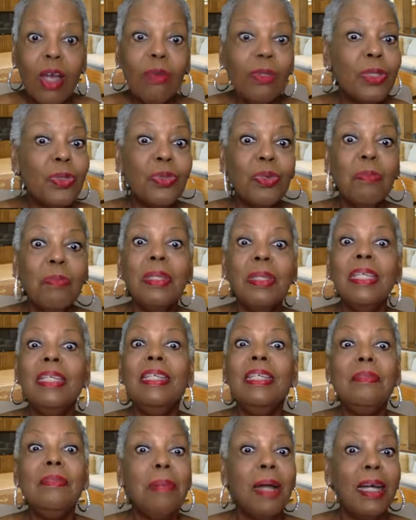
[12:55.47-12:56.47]
which will
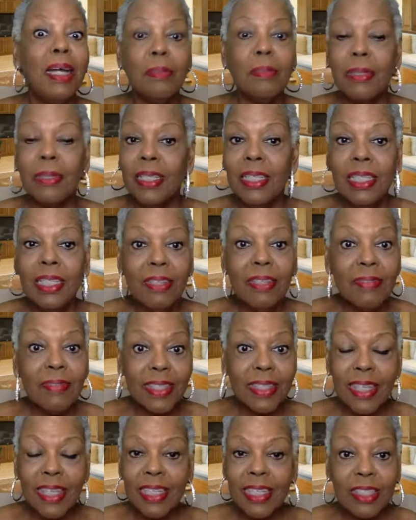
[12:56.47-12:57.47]
mean by the beginning of the
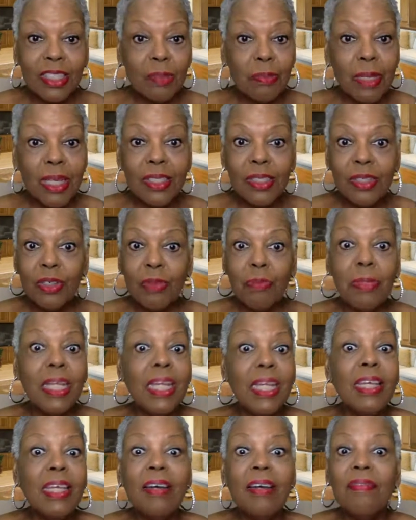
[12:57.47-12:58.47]
second semester,
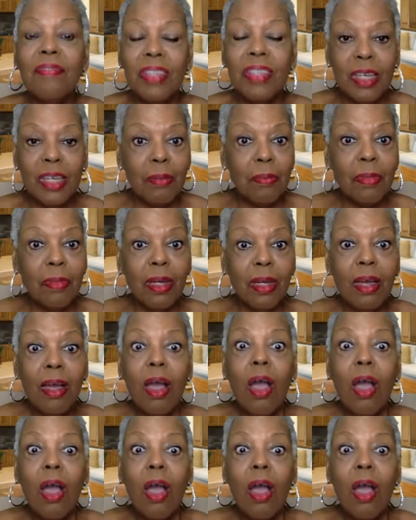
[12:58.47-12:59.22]
many of them